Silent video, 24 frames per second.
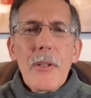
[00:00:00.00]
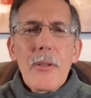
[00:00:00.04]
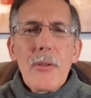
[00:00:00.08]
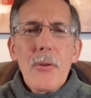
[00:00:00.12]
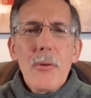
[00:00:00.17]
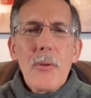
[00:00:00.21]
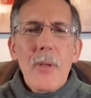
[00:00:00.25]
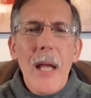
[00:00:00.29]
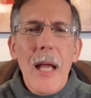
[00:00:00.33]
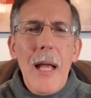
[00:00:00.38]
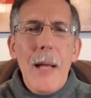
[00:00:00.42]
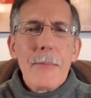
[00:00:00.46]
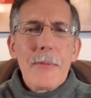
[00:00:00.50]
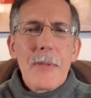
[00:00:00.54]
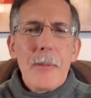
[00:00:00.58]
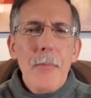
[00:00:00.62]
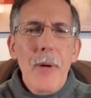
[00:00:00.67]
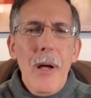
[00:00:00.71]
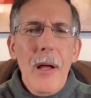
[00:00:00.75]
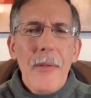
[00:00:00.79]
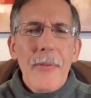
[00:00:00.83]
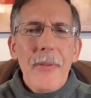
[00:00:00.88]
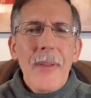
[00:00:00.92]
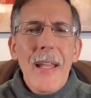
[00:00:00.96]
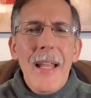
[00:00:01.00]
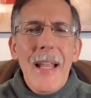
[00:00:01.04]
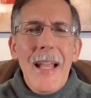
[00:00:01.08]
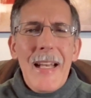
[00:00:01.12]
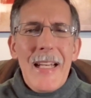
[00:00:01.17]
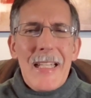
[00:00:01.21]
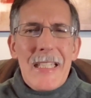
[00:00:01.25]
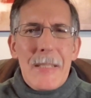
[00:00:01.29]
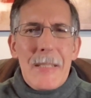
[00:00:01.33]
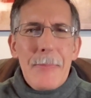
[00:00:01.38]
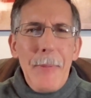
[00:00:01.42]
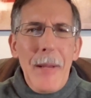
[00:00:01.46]
two times a month,
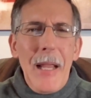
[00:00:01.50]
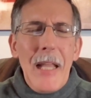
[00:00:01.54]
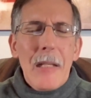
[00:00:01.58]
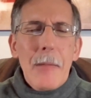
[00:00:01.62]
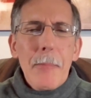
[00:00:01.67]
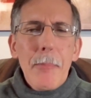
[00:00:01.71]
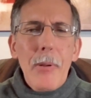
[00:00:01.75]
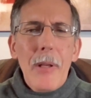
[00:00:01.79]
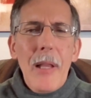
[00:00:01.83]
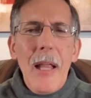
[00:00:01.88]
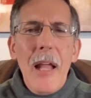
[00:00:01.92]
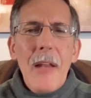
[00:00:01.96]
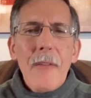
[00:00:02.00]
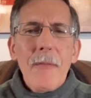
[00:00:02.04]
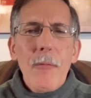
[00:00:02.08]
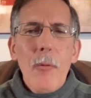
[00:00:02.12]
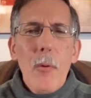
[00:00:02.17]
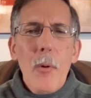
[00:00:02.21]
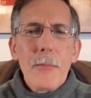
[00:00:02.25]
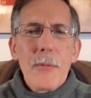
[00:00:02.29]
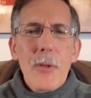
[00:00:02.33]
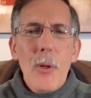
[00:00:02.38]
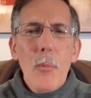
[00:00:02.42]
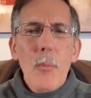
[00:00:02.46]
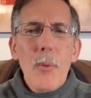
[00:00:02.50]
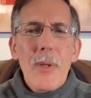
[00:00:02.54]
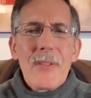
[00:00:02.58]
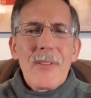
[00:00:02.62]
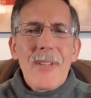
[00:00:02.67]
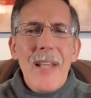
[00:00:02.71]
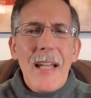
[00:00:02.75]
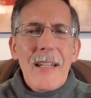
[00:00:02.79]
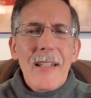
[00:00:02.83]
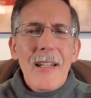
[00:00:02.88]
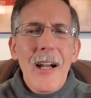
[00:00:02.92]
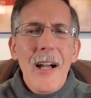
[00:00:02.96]
and expand the platforms on
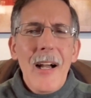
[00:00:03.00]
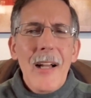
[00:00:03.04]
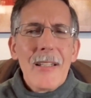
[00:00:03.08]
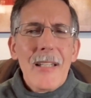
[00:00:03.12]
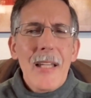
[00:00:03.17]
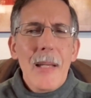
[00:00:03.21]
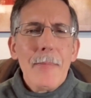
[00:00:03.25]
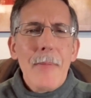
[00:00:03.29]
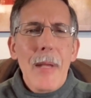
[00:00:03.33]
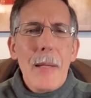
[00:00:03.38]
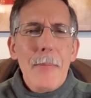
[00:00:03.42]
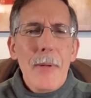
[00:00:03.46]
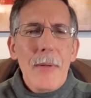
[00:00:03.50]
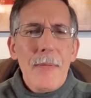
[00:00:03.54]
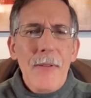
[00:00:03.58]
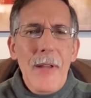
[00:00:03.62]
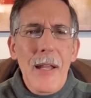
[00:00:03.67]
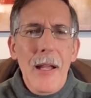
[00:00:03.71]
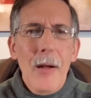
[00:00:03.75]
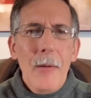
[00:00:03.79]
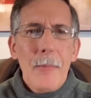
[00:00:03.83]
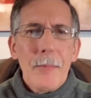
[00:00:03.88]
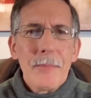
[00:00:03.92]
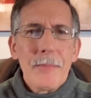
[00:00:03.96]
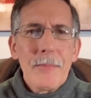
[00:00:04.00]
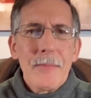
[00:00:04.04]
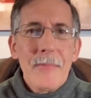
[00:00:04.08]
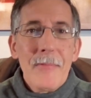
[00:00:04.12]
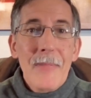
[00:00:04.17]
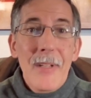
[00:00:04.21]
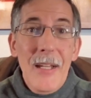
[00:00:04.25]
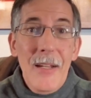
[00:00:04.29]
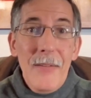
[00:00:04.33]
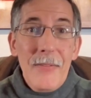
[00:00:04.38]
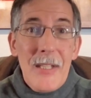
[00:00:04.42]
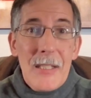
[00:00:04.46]
which that content may be found.
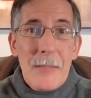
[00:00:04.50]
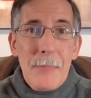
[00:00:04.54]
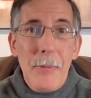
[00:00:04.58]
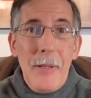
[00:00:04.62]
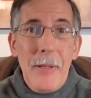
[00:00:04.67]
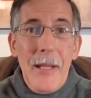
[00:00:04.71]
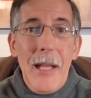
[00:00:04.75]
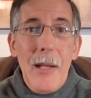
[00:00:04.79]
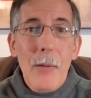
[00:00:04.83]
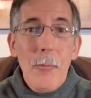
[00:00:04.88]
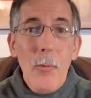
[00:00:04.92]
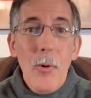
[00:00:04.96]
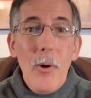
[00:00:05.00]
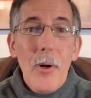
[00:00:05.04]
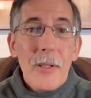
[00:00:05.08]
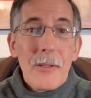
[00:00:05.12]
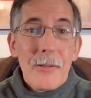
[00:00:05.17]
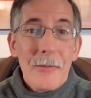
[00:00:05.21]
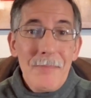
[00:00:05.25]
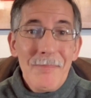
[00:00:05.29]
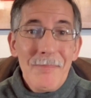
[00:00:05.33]
If this plan works,